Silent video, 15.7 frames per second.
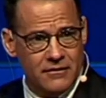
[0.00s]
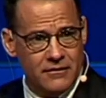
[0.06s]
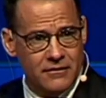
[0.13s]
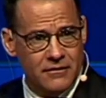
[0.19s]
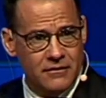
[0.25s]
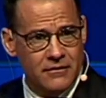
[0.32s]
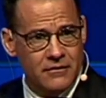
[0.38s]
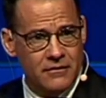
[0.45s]

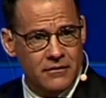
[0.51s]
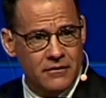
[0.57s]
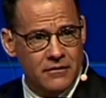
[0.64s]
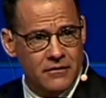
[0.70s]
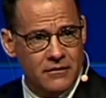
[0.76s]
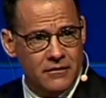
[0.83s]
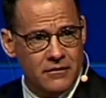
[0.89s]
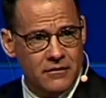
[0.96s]

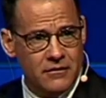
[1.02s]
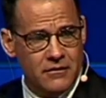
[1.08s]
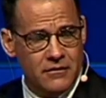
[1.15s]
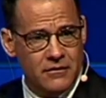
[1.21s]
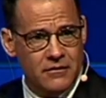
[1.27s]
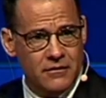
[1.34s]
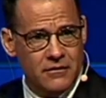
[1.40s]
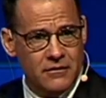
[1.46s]

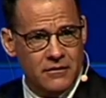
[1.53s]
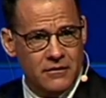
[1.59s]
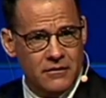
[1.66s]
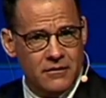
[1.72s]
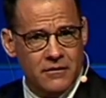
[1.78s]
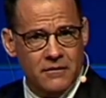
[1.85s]
Nobody speaks.